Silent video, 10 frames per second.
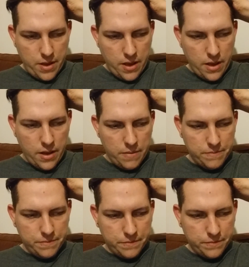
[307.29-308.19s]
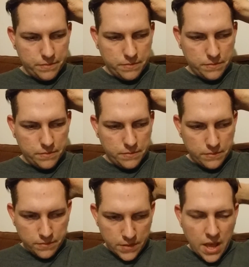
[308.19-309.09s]
The
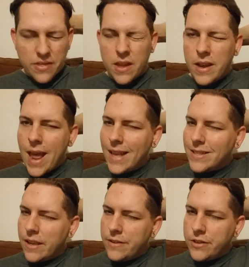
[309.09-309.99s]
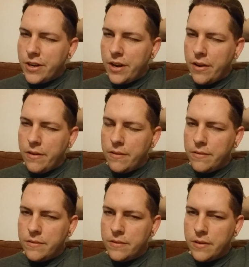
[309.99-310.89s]
NASA engineer?
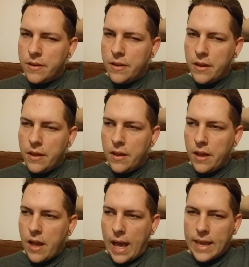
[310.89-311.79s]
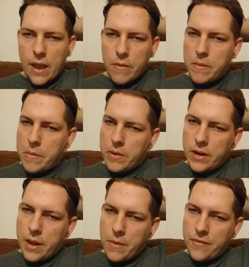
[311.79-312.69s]
I can't remember
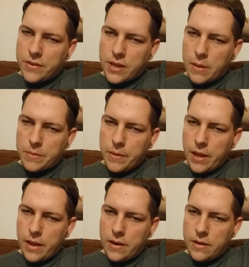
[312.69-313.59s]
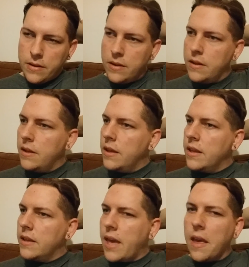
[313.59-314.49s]
her name off the top of my head.
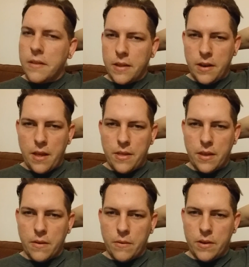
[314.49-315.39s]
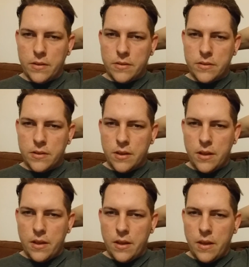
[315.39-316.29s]
Caitlin, I think it was.
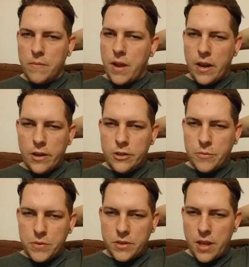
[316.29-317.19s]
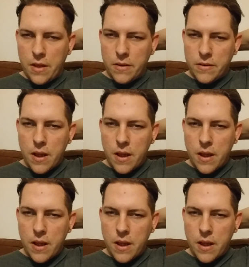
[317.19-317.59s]
Not 100%.